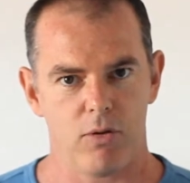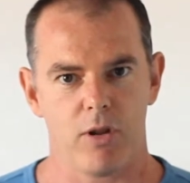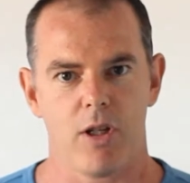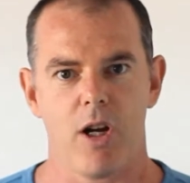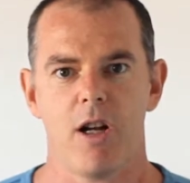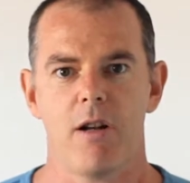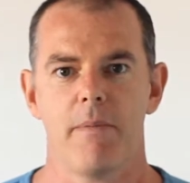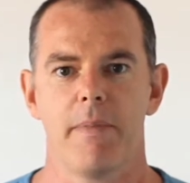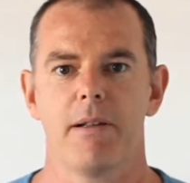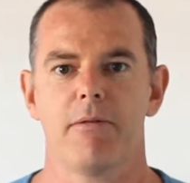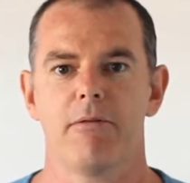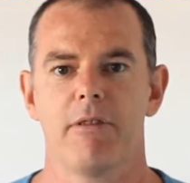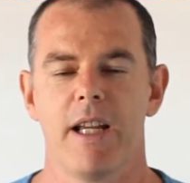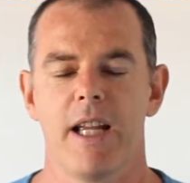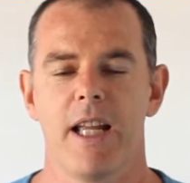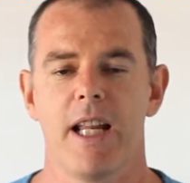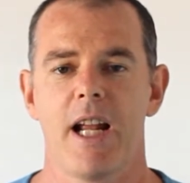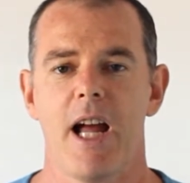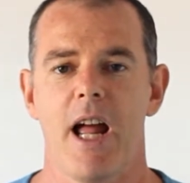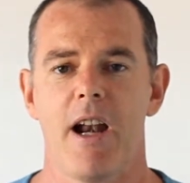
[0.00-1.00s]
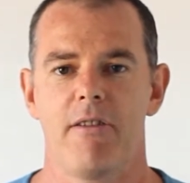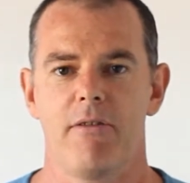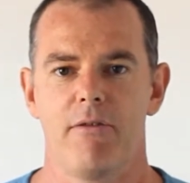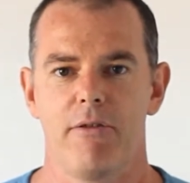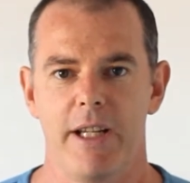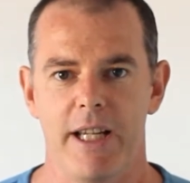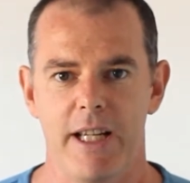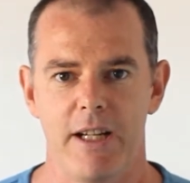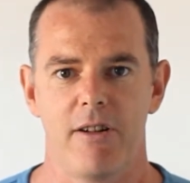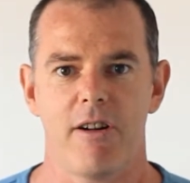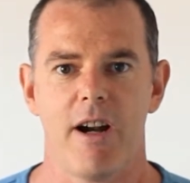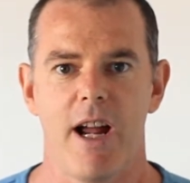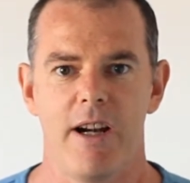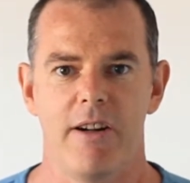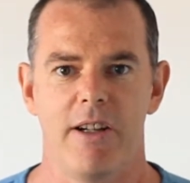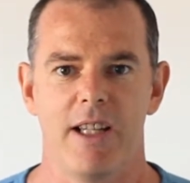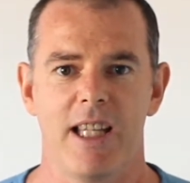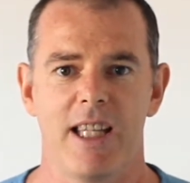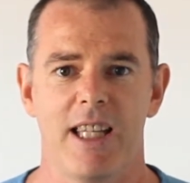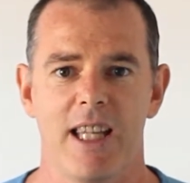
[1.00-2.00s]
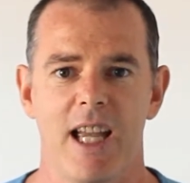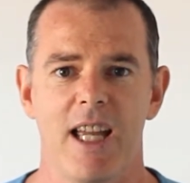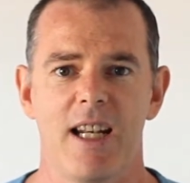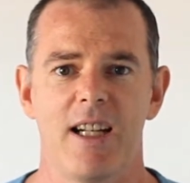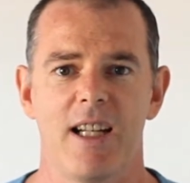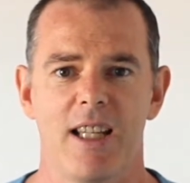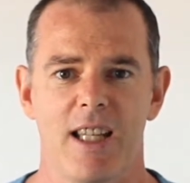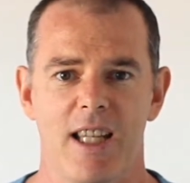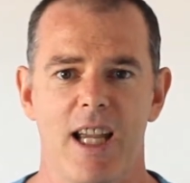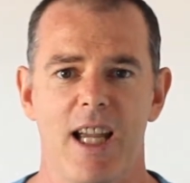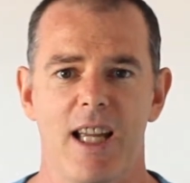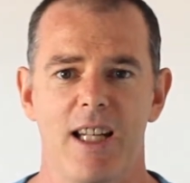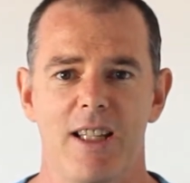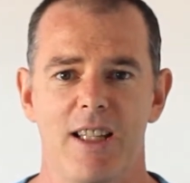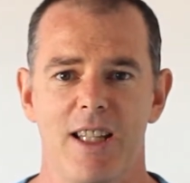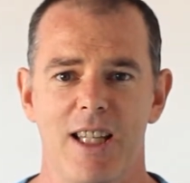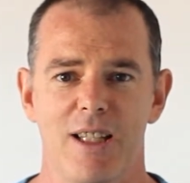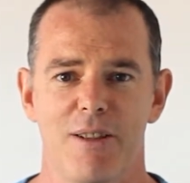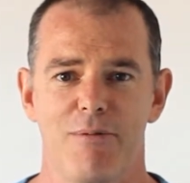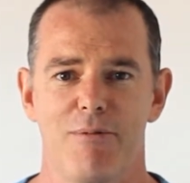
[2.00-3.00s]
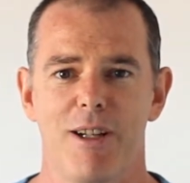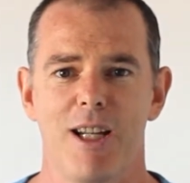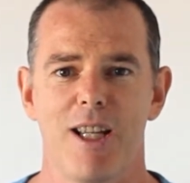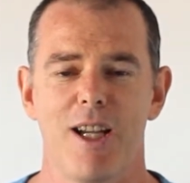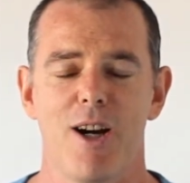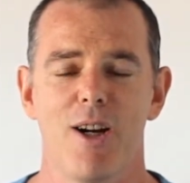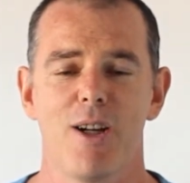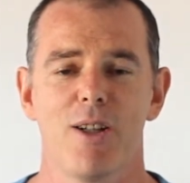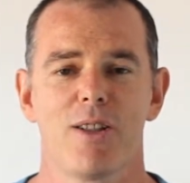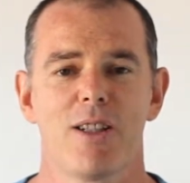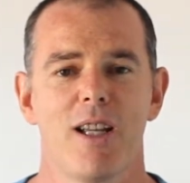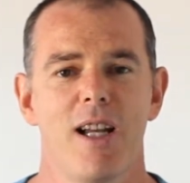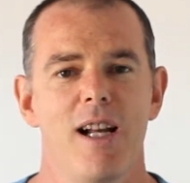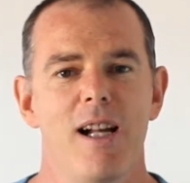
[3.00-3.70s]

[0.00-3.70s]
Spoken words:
going to be reiterating again and again in these videos,